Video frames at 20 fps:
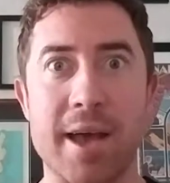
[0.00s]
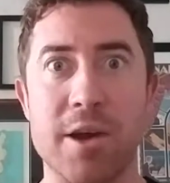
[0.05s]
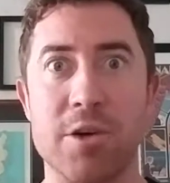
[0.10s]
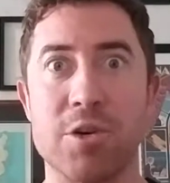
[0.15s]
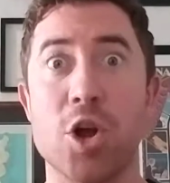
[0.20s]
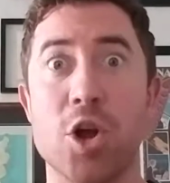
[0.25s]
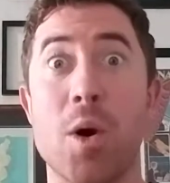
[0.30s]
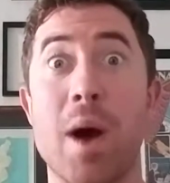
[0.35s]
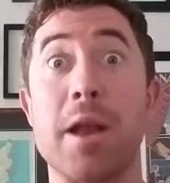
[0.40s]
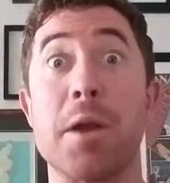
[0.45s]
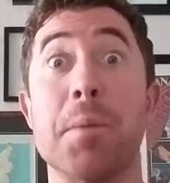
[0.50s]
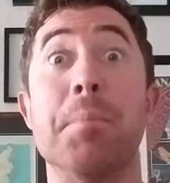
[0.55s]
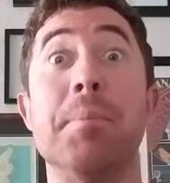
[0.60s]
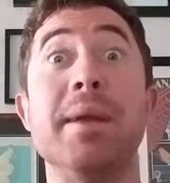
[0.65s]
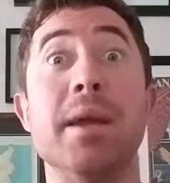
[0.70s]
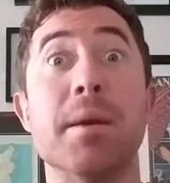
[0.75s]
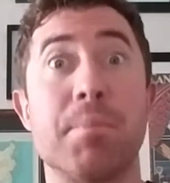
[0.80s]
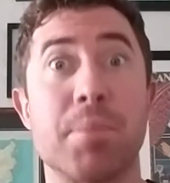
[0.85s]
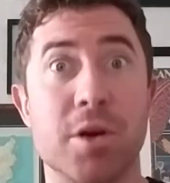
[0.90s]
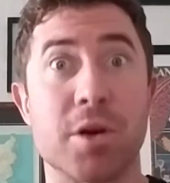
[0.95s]
I don't know how to
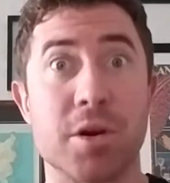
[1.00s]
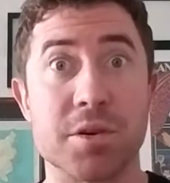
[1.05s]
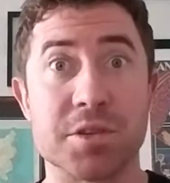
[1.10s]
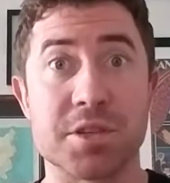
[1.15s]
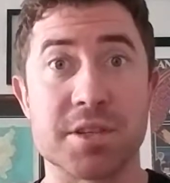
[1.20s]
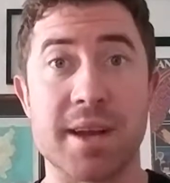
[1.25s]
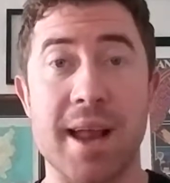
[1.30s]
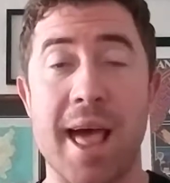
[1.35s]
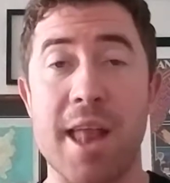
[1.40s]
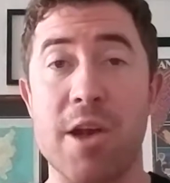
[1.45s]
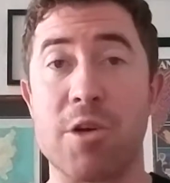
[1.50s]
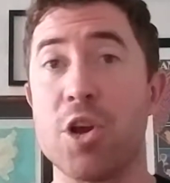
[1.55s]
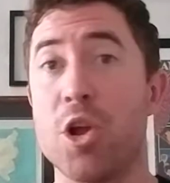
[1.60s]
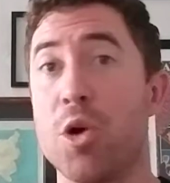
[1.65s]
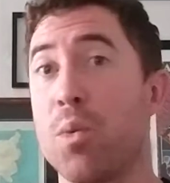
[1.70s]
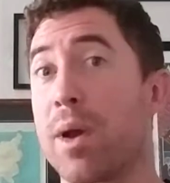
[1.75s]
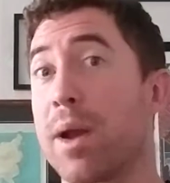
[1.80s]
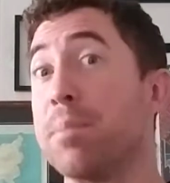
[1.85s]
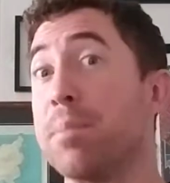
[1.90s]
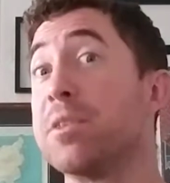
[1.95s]
be a person. I don't know
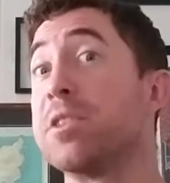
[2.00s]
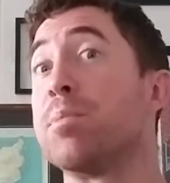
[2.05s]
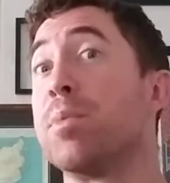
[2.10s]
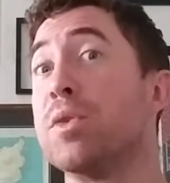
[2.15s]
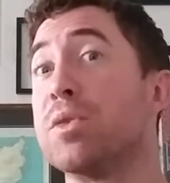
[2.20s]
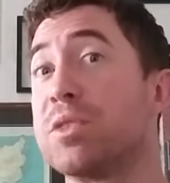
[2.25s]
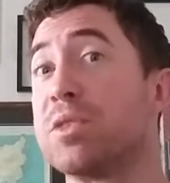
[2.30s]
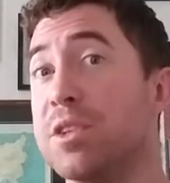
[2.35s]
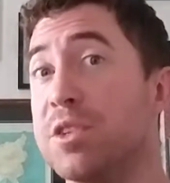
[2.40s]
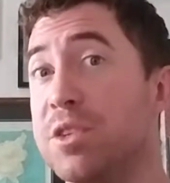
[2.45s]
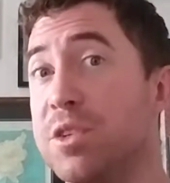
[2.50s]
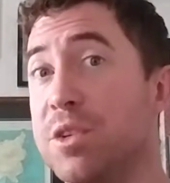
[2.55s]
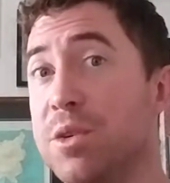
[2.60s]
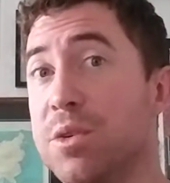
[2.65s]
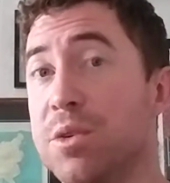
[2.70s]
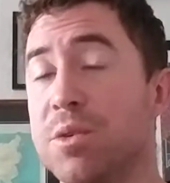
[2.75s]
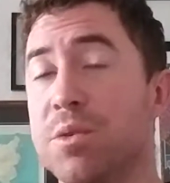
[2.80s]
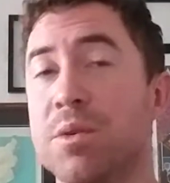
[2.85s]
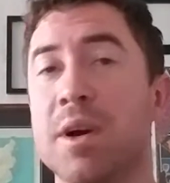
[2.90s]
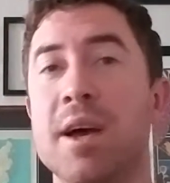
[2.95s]
what I'm supposed to
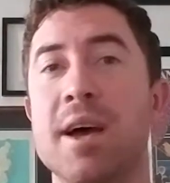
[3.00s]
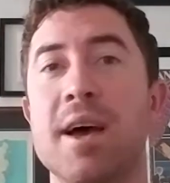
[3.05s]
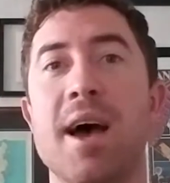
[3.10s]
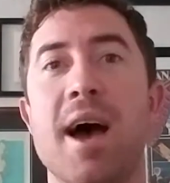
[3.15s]
do.